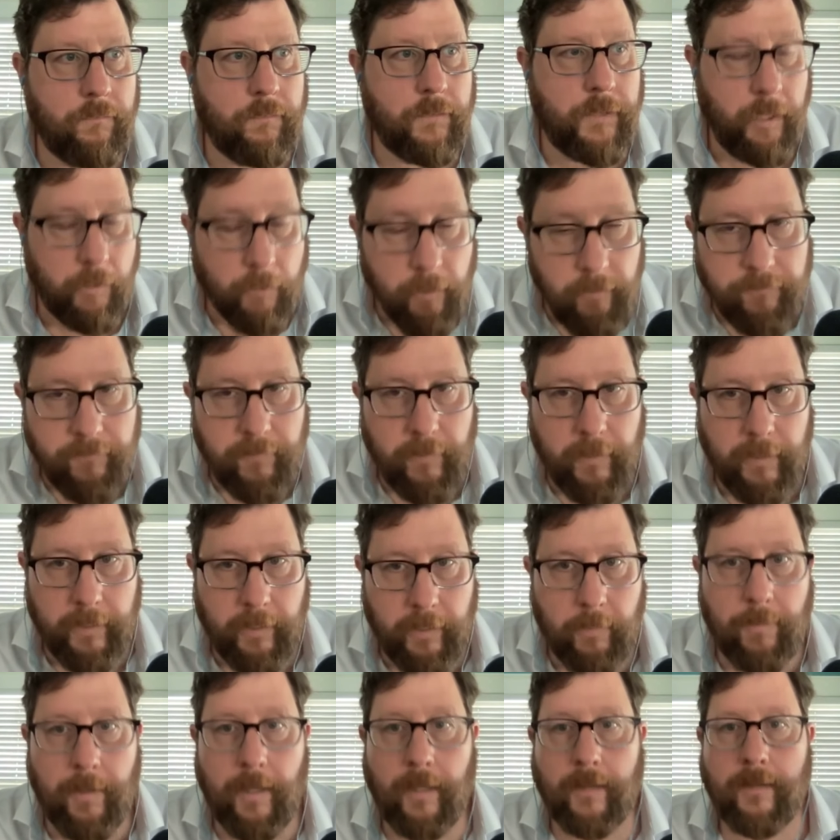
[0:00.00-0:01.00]

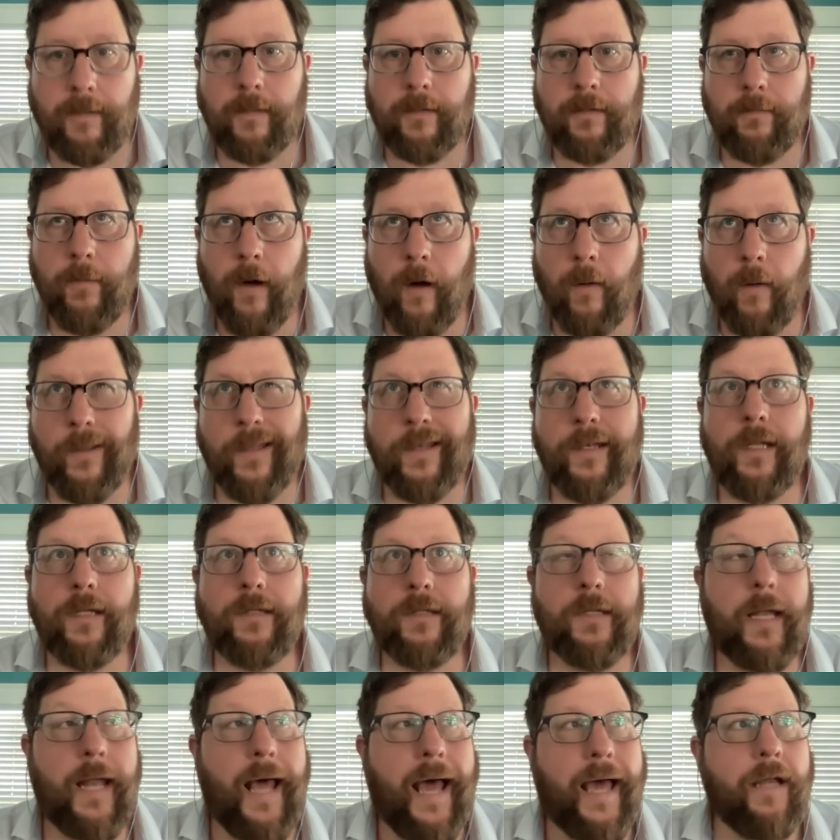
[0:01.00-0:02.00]
terrifying about this moment
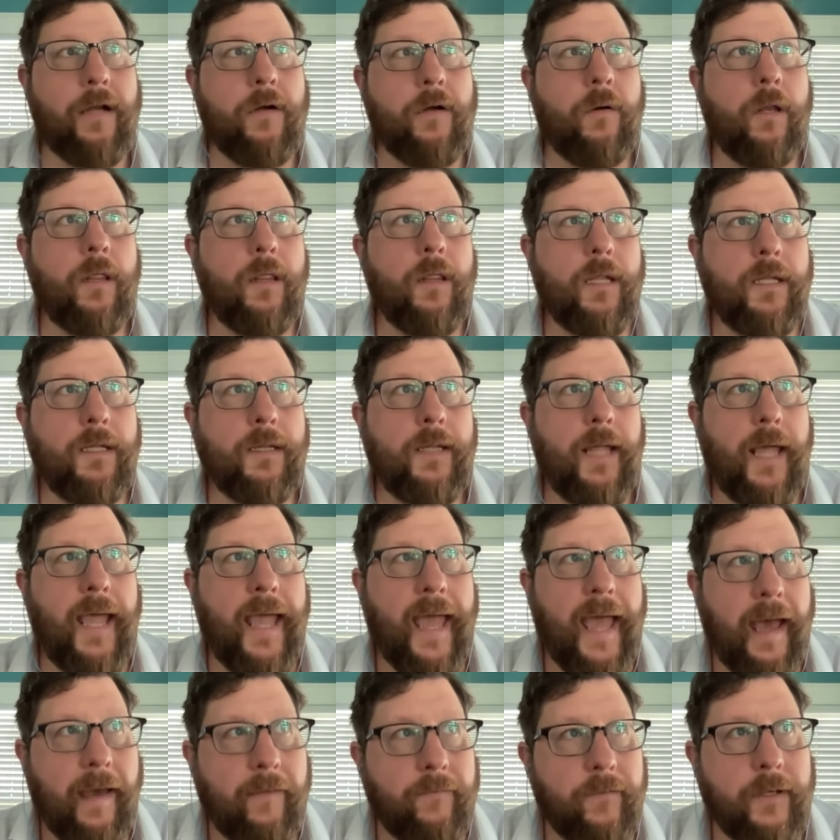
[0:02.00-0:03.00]
is that I don't think they
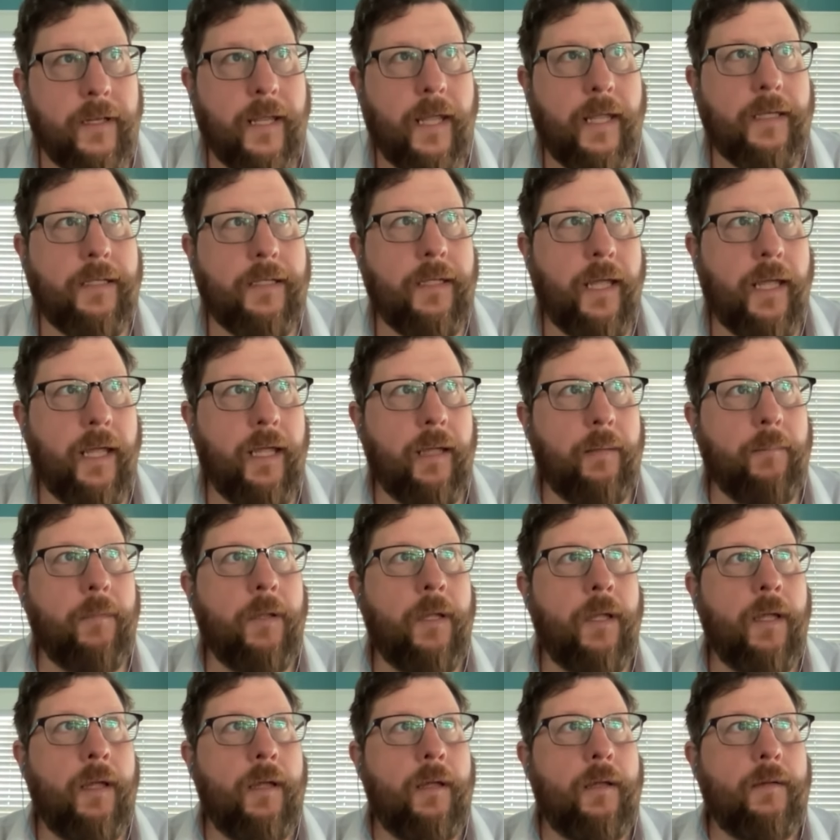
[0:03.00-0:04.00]
have an endgame
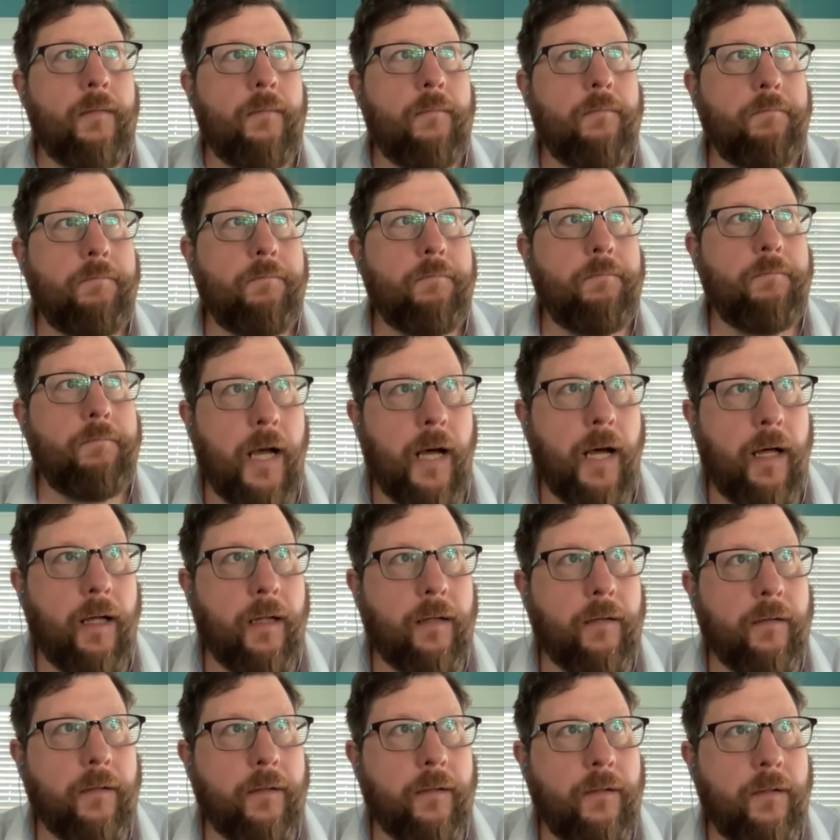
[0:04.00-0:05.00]

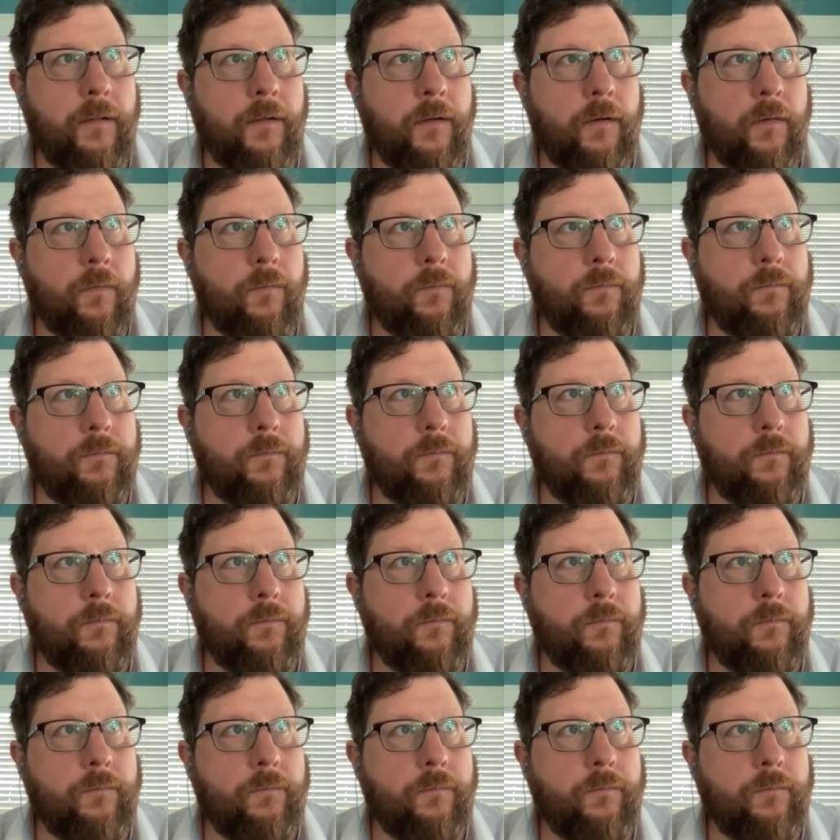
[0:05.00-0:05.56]
beyond, you know,